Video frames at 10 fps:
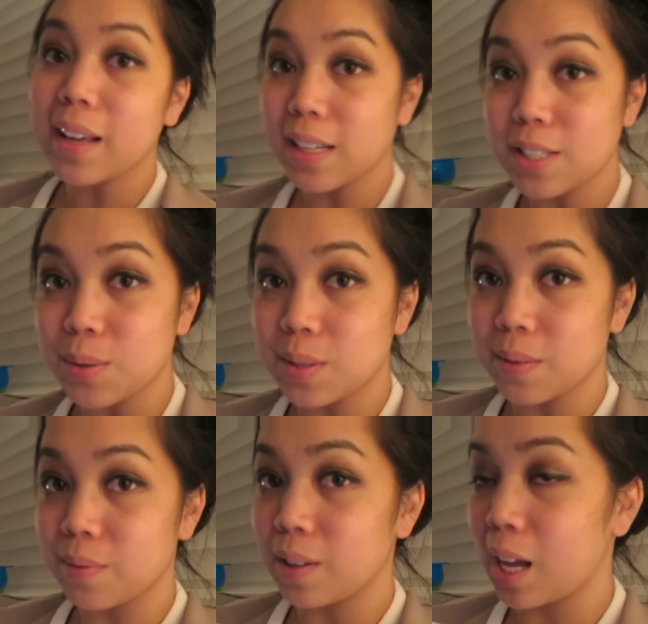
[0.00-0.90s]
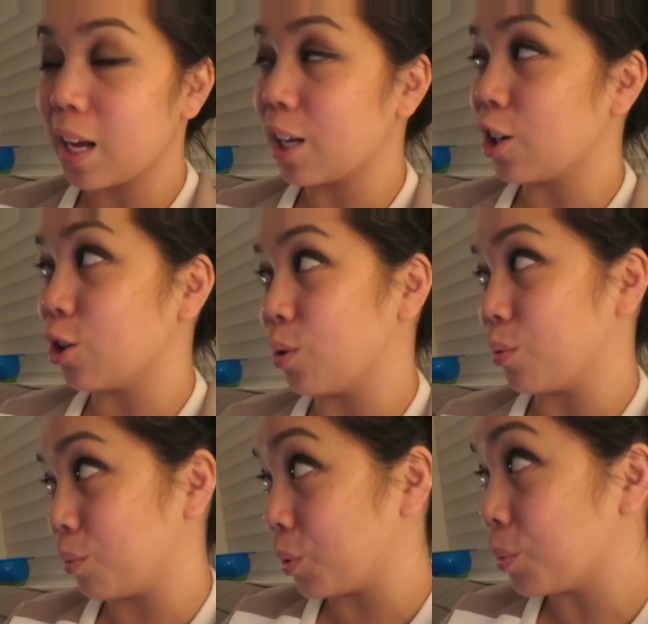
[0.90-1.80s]
I guess there was a fly in her
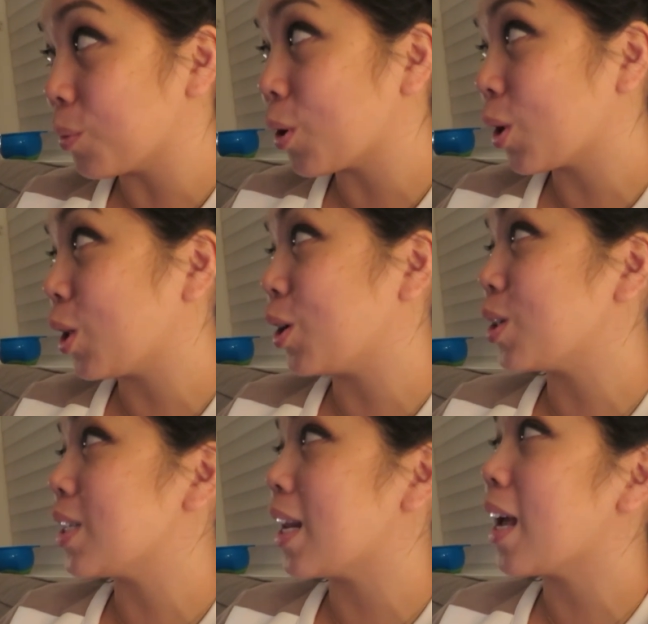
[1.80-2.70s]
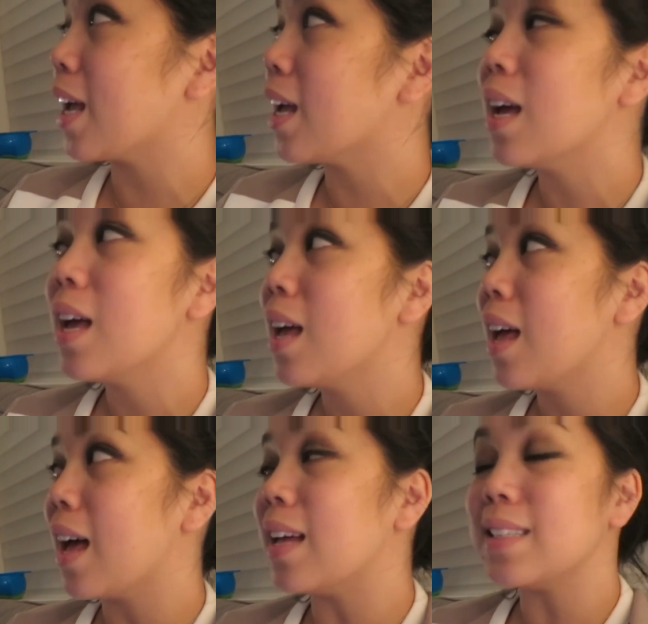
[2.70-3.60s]
room earlier today
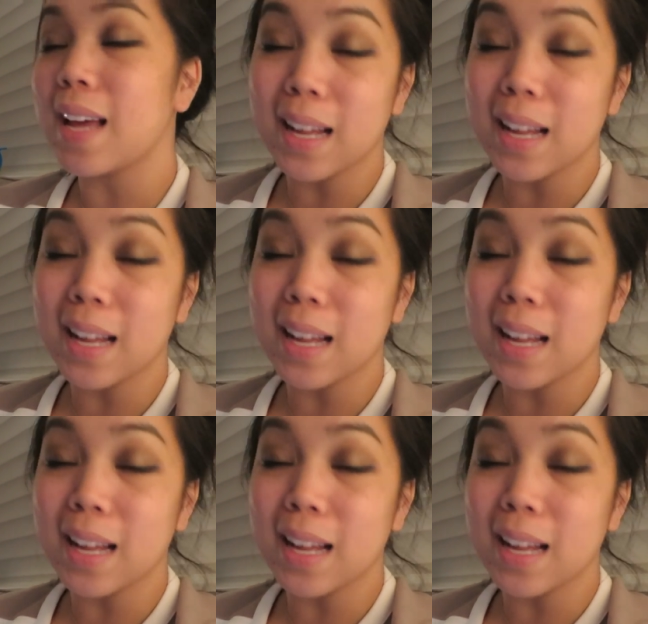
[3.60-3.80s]
and